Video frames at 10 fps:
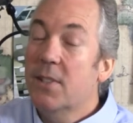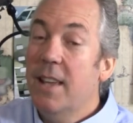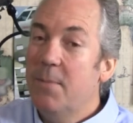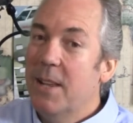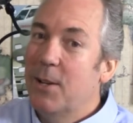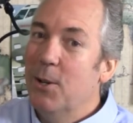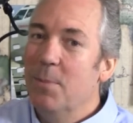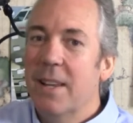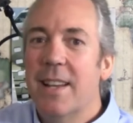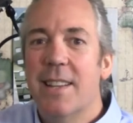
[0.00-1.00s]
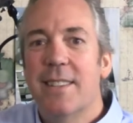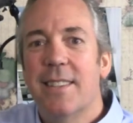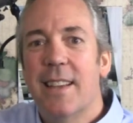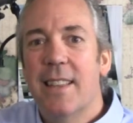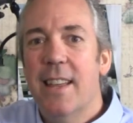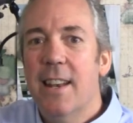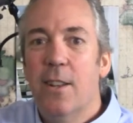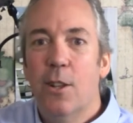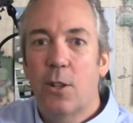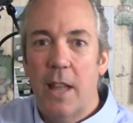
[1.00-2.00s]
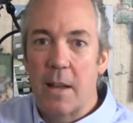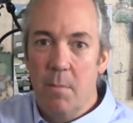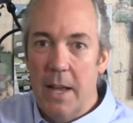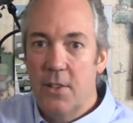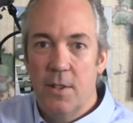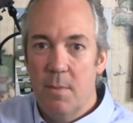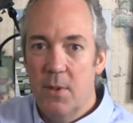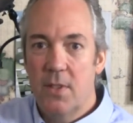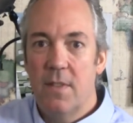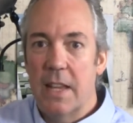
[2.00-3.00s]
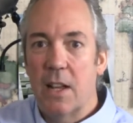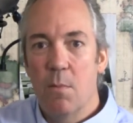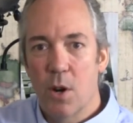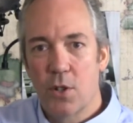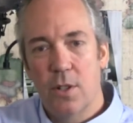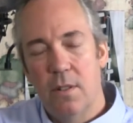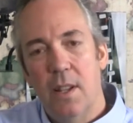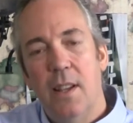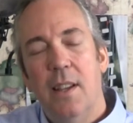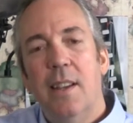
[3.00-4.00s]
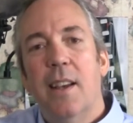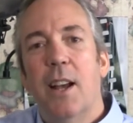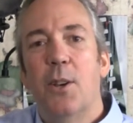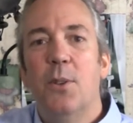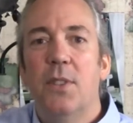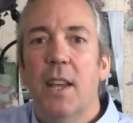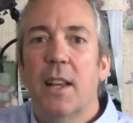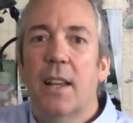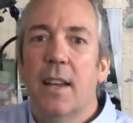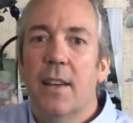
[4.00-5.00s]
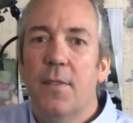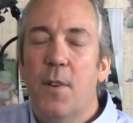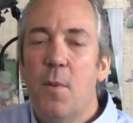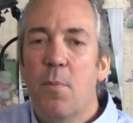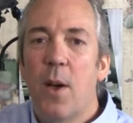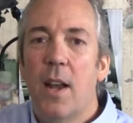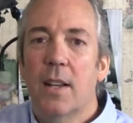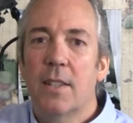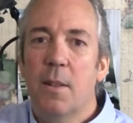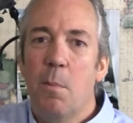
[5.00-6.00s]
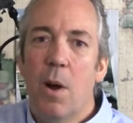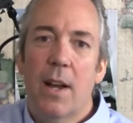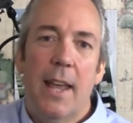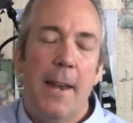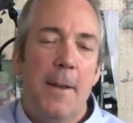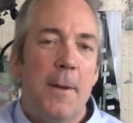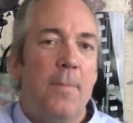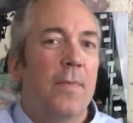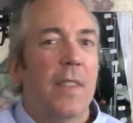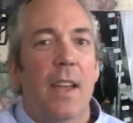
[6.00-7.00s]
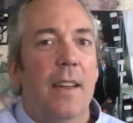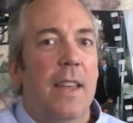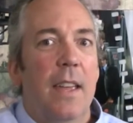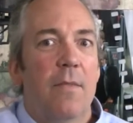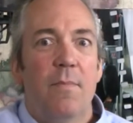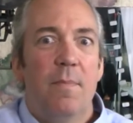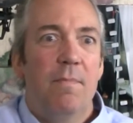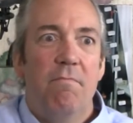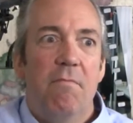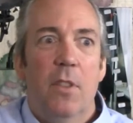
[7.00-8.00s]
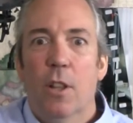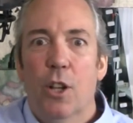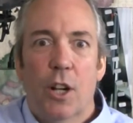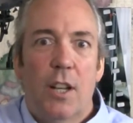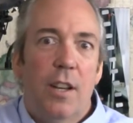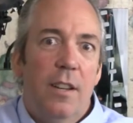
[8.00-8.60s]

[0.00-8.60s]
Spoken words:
skeptical because they didn't look like much. Most of the commercial acoustic foam products on the market, they look,